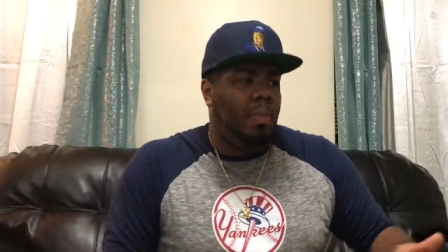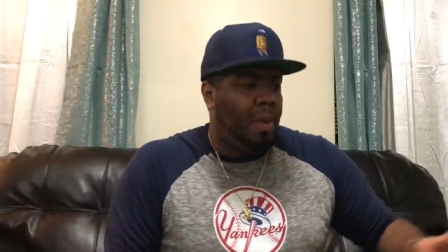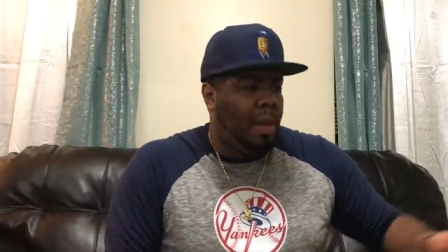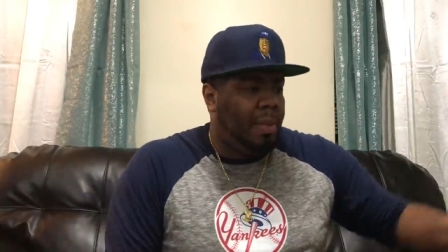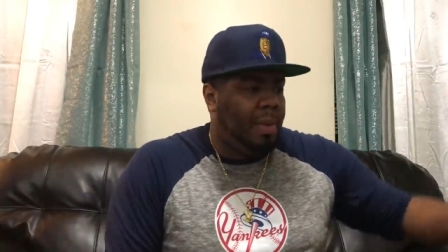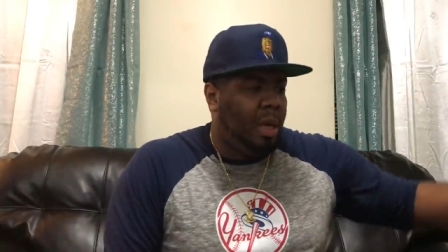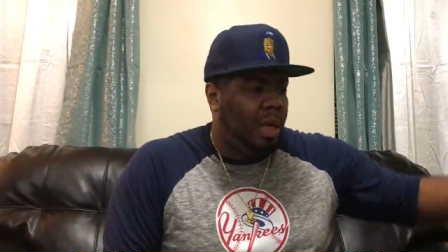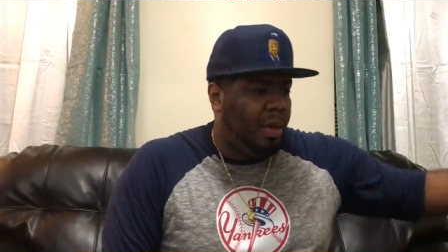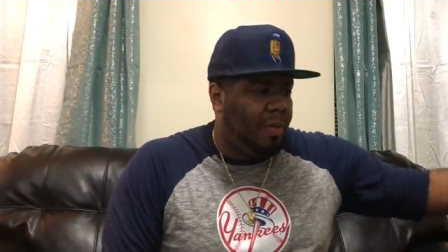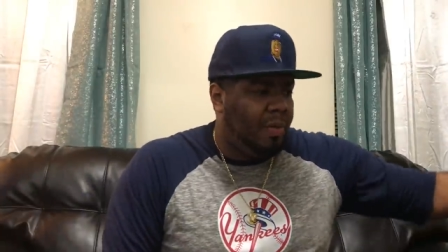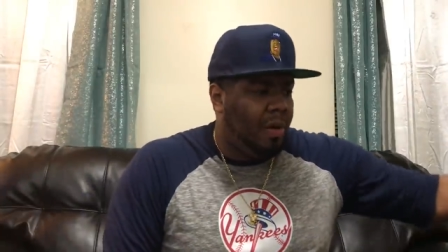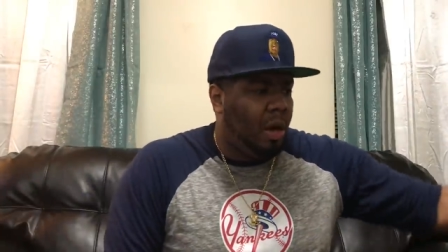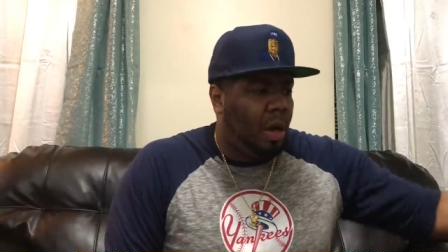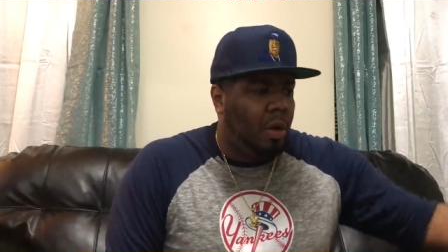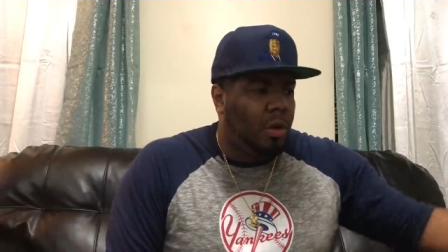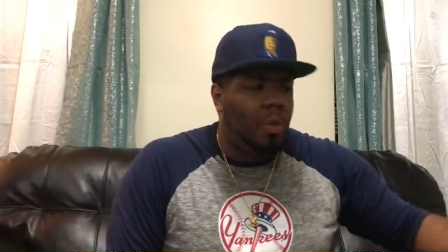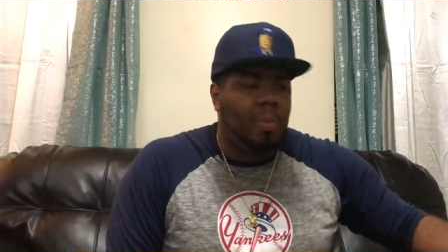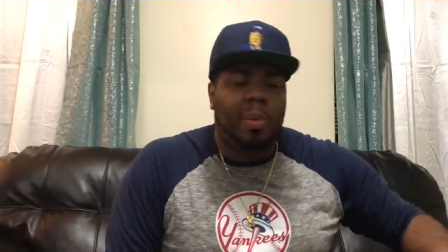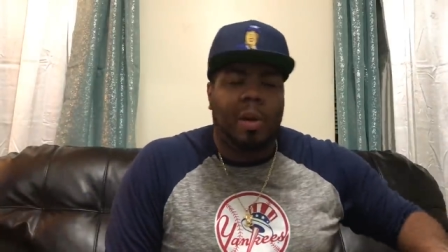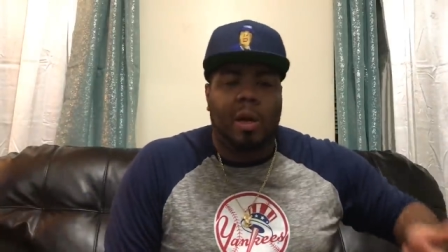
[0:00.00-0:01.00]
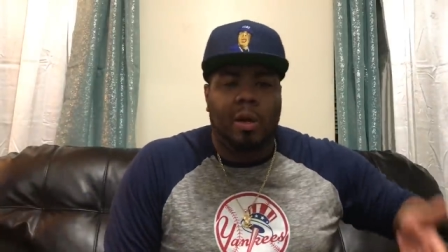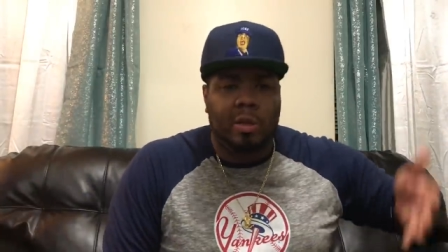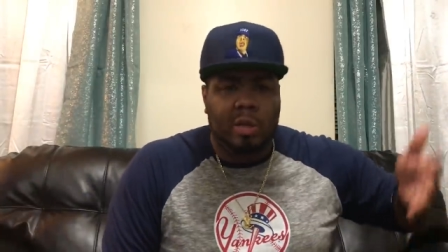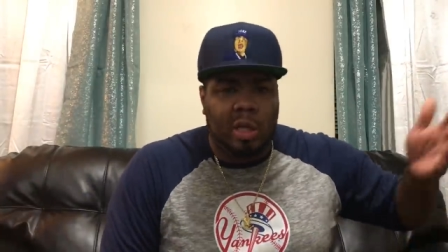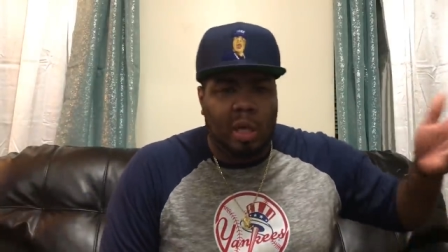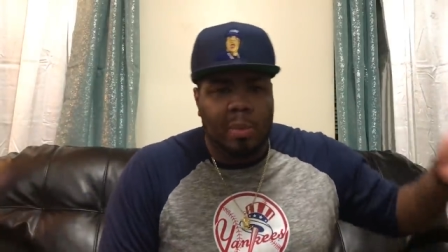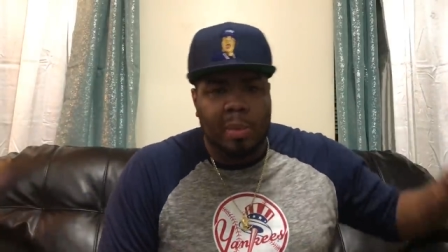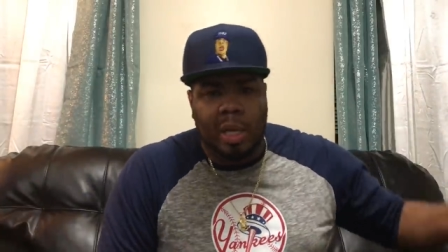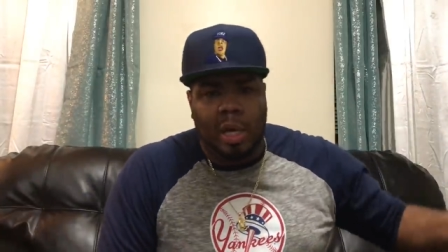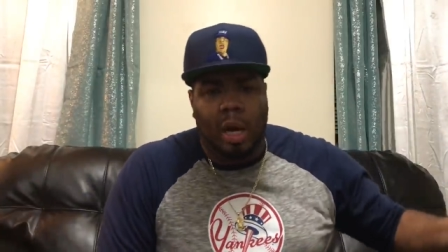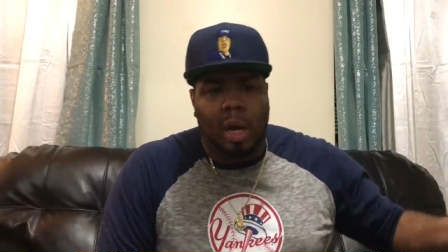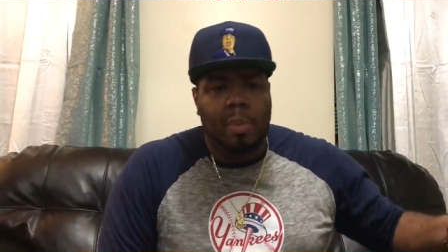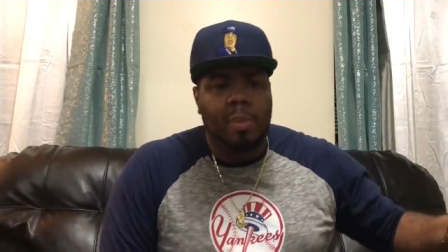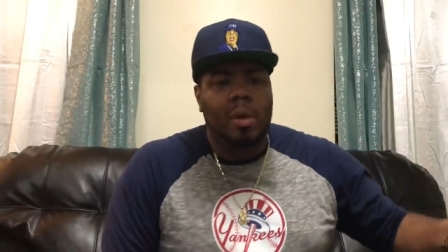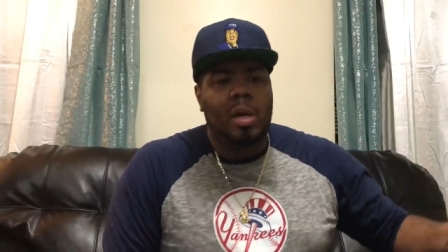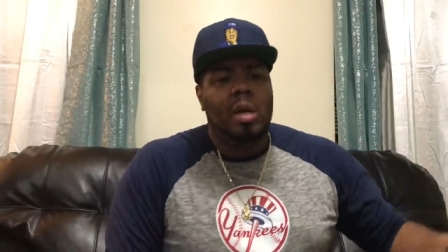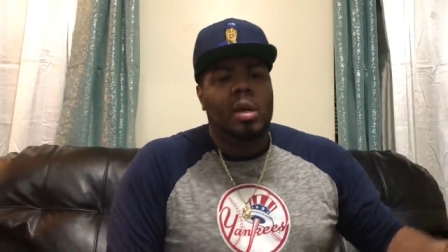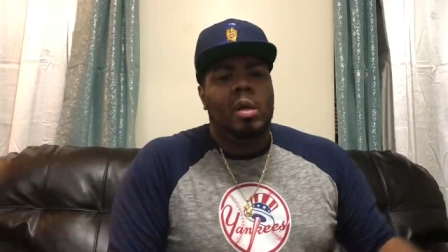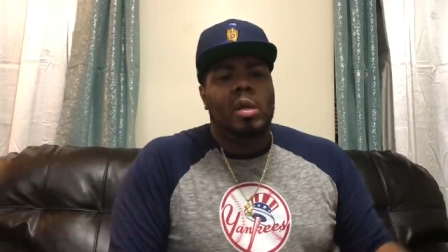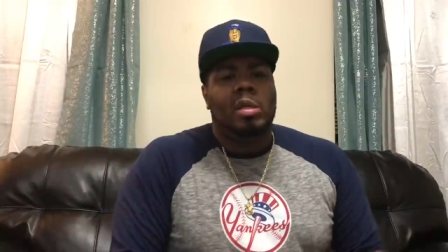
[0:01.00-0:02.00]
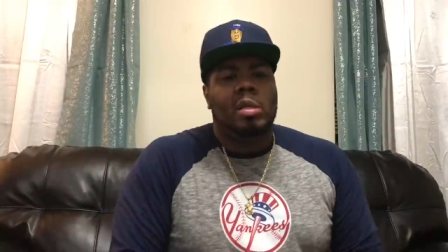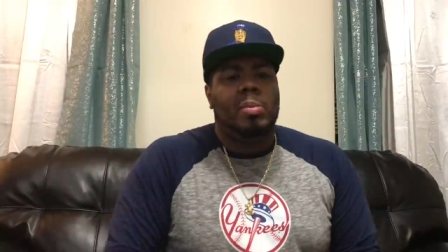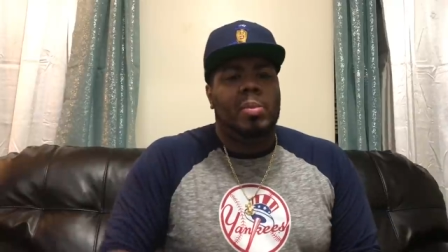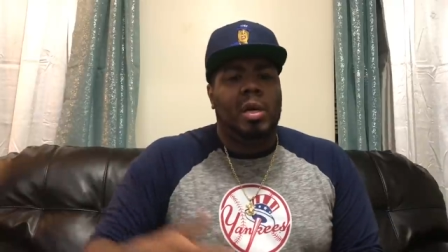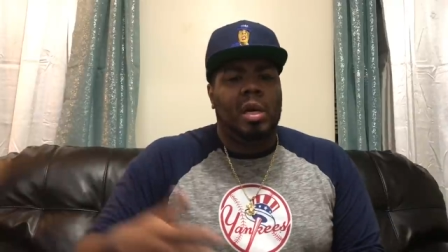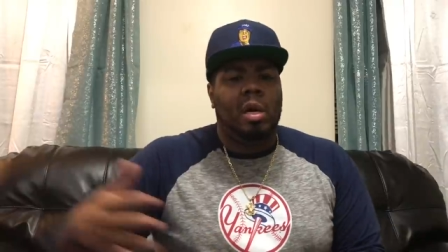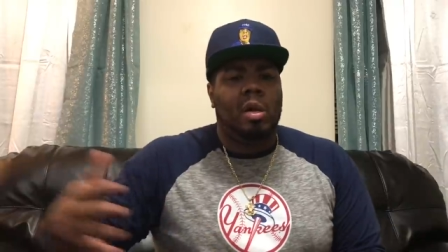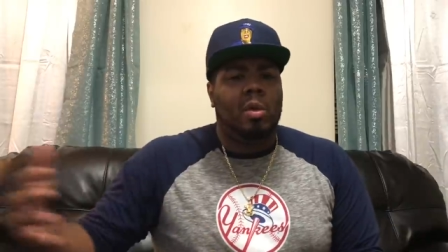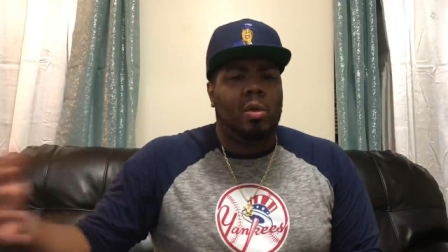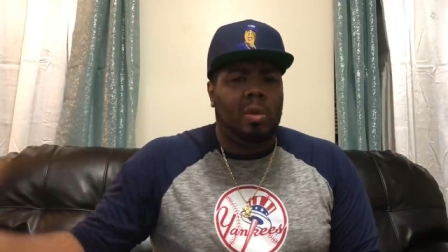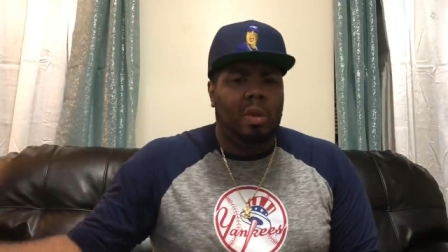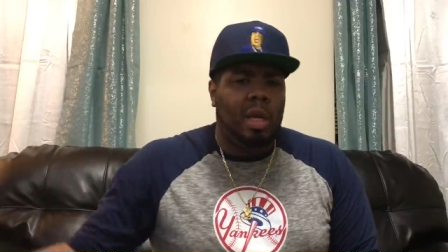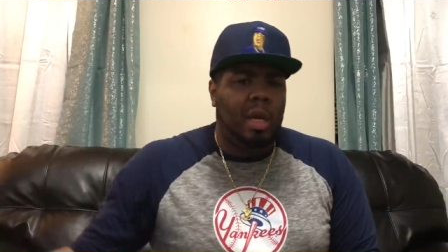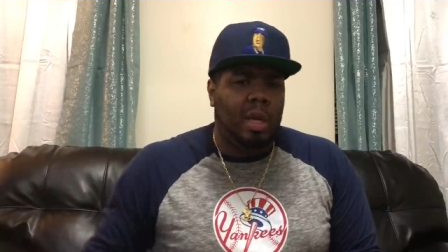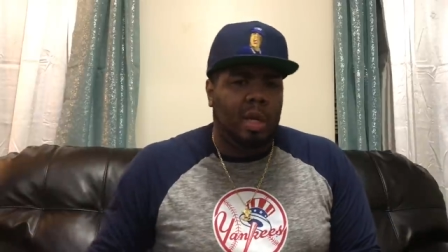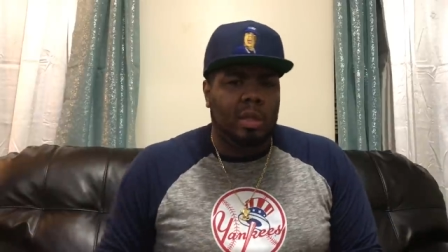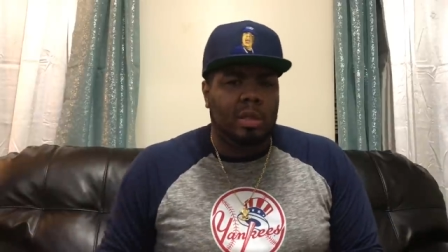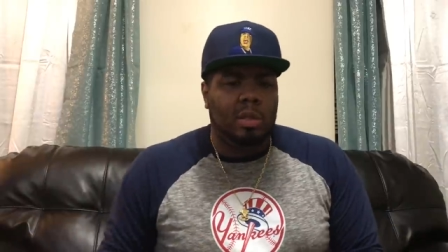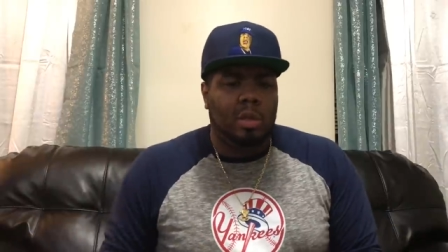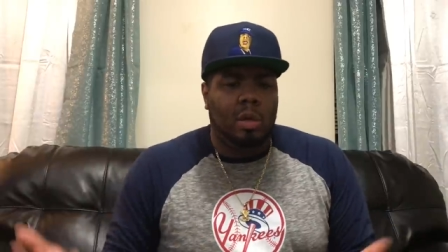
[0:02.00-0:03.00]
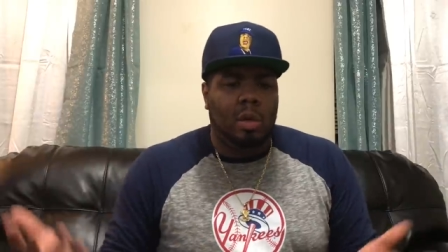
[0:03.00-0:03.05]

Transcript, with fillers: maybe even other players coming up to being other things.